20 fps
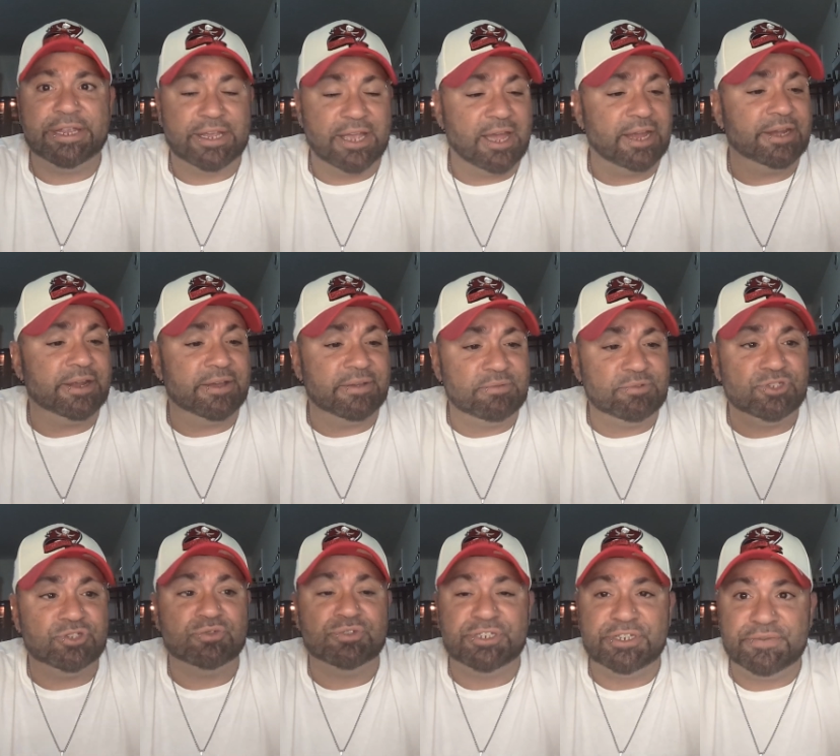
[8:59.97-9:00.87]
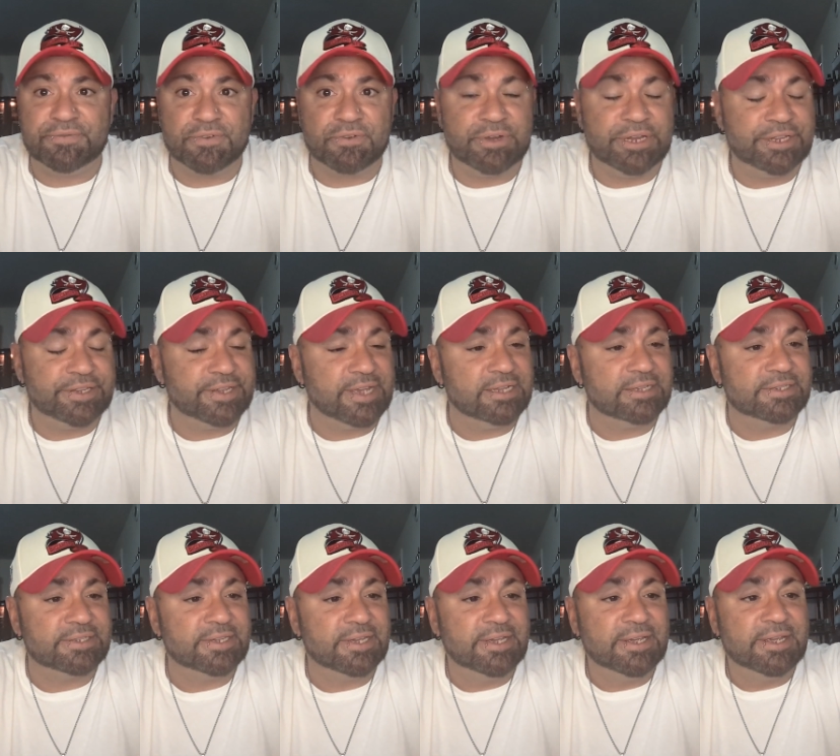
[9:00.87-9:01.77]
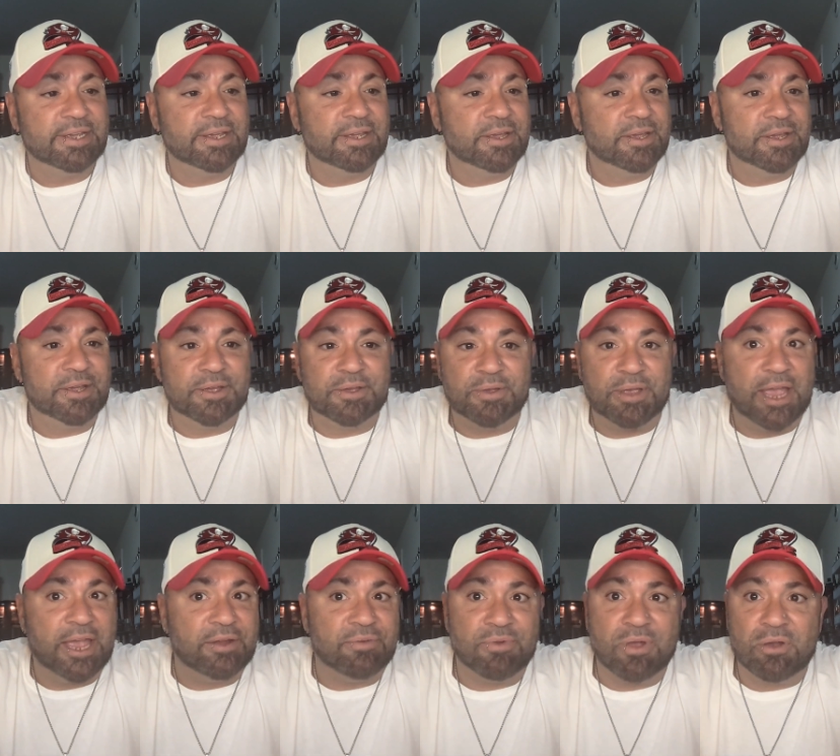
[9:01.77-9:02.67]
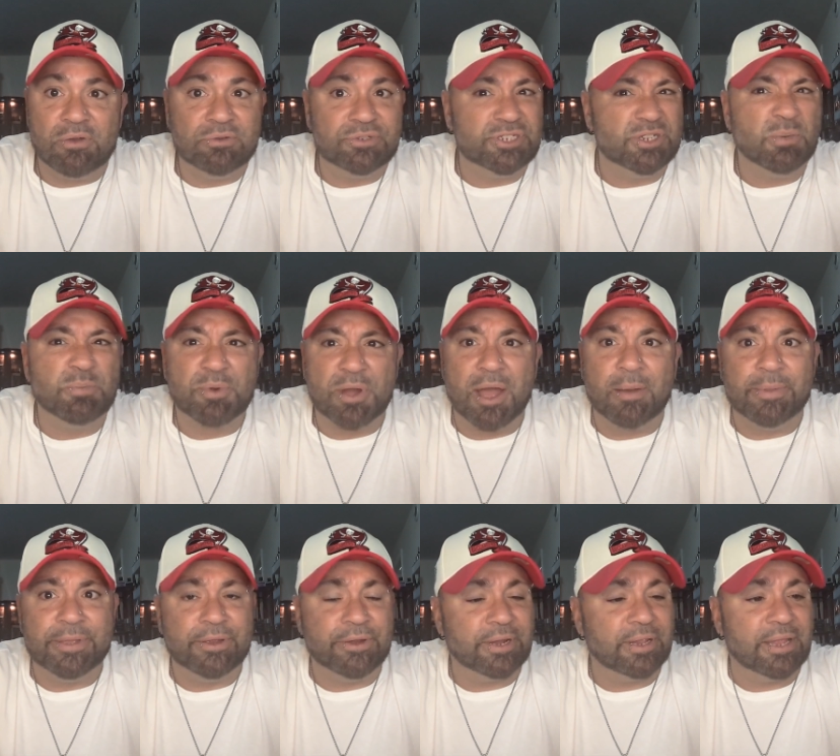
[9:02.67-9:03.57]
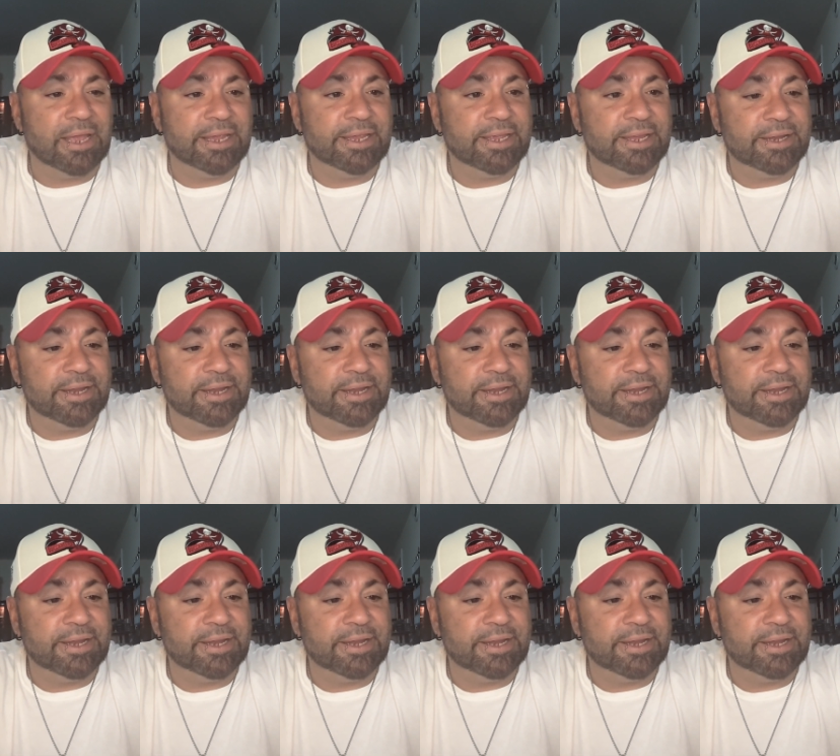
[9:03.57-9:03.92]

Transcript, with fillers: kind of juicy, fruity scents. And rose, you're probably going to like